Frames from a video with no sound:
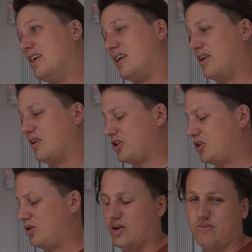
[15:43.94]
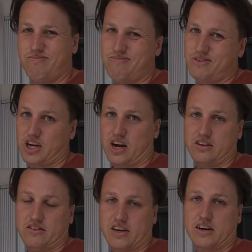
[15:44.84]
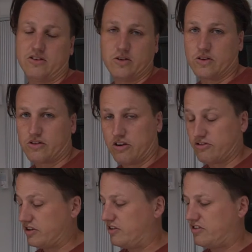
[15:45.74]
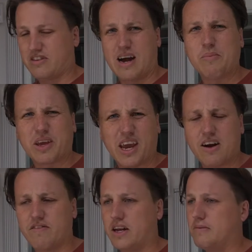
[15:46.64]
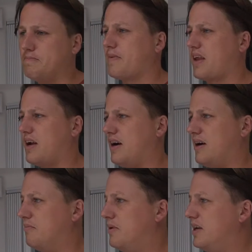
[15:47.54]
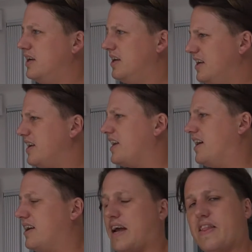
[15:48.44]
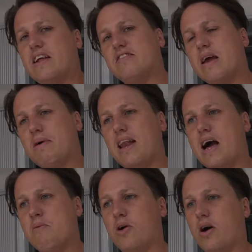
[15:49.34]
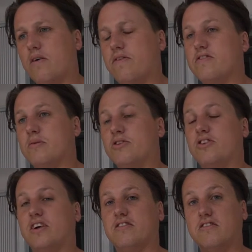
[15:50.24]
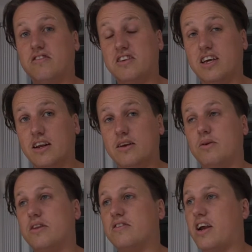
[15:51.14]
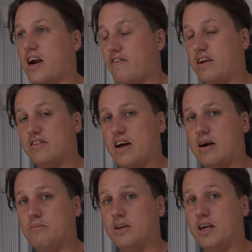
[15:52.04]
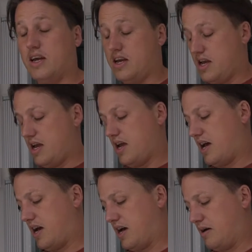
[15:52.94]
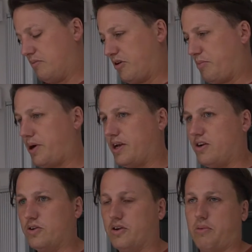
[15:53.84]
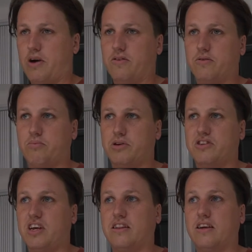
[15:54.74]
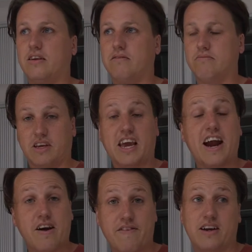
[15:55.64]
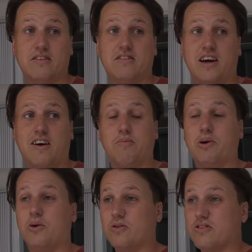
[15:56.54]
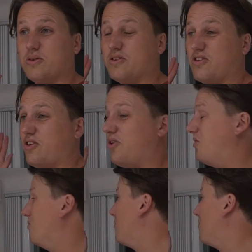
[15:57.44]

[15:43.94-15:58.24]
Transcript: You're not sure. You're going to town to do the groceries. Just arm the Caravan. Yeah, and that same alarm will go off if someone tries to steal it when this Caravan's armed. So pretty cool. You're both protecting the Caravan itself, but also internal.